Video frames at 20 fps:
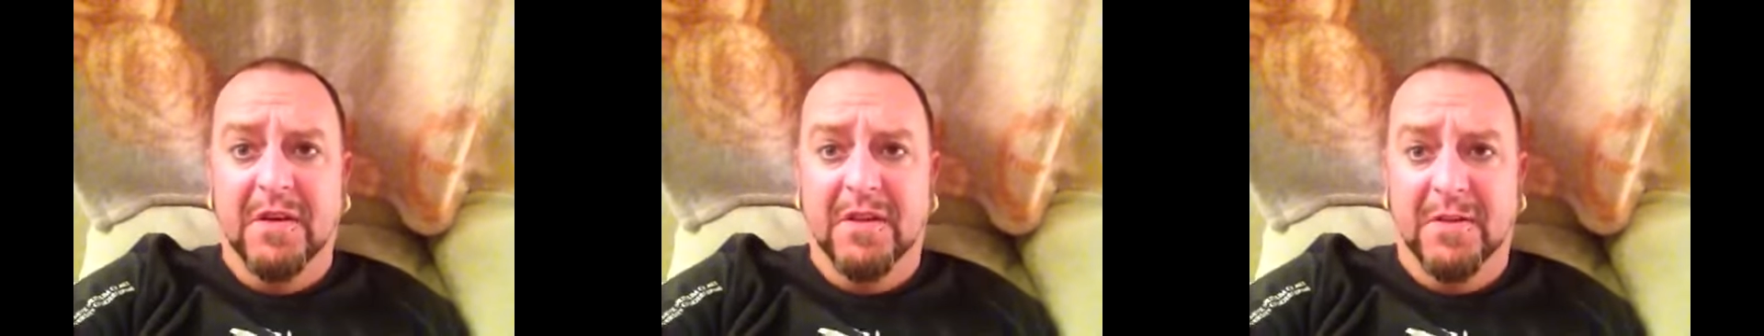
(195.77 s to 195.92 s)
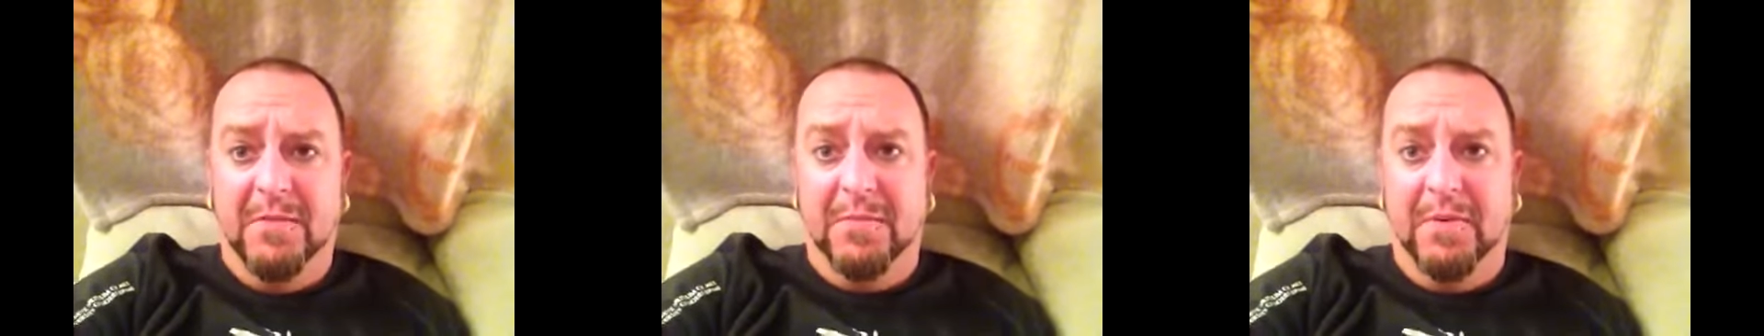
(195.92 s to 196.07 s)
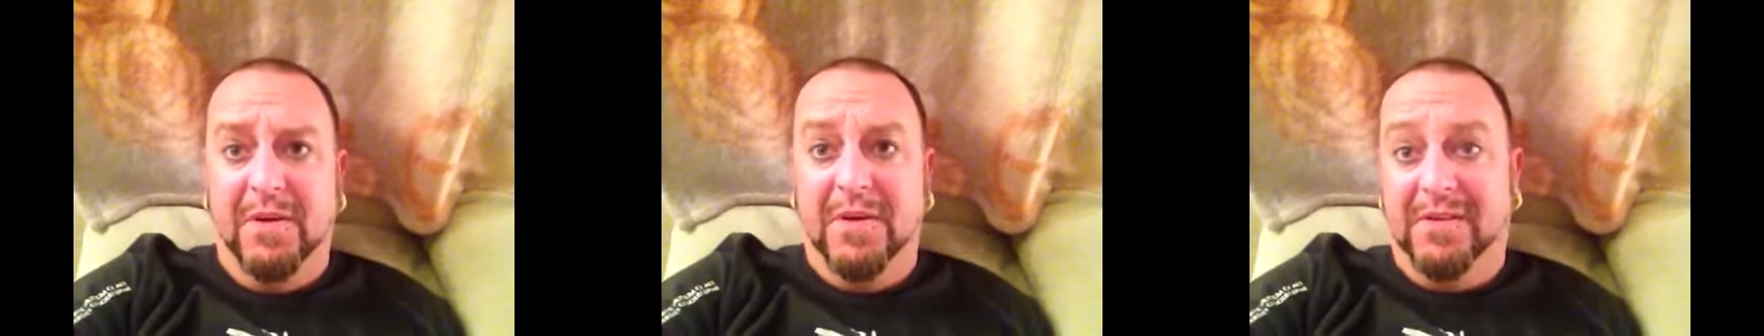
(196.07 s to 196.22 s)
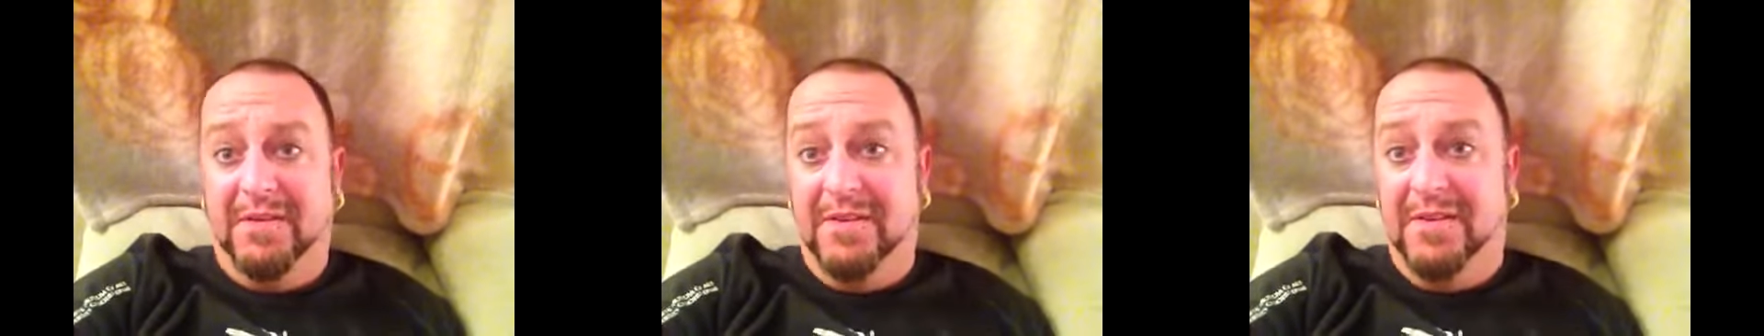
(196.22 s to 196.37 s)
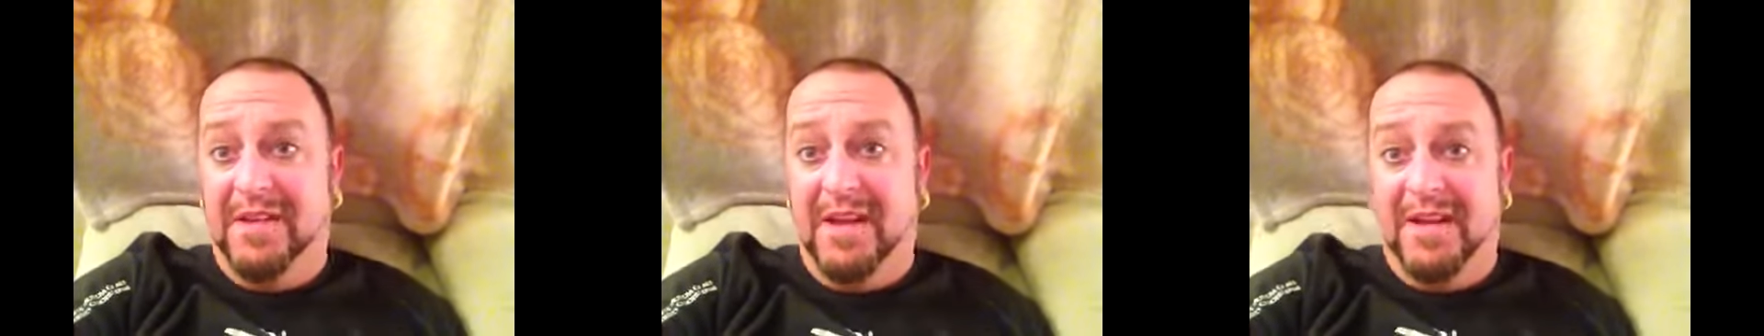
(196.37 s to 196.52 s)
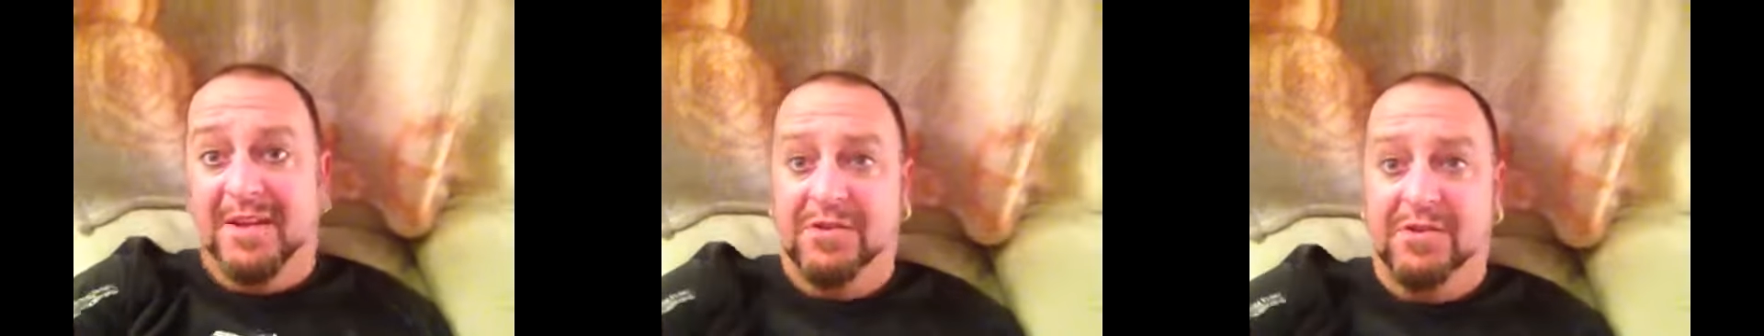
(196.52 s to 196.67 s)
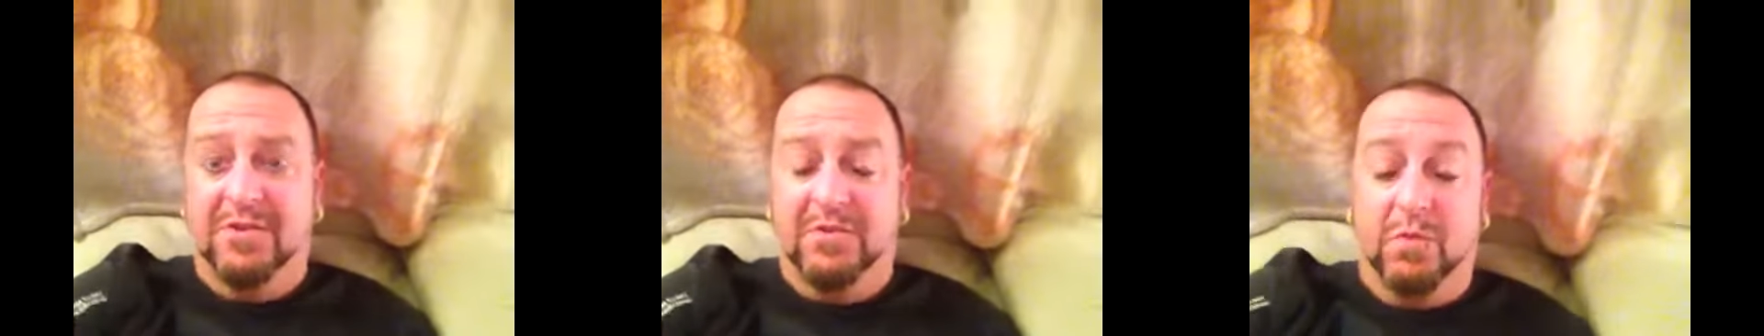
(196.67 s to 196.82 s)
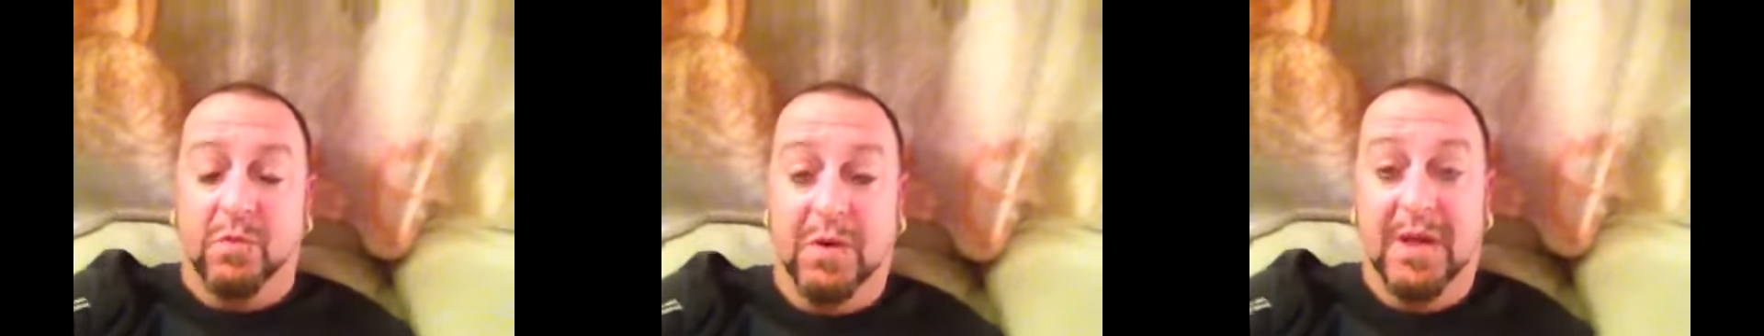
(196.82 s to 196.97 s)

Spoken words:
the presentation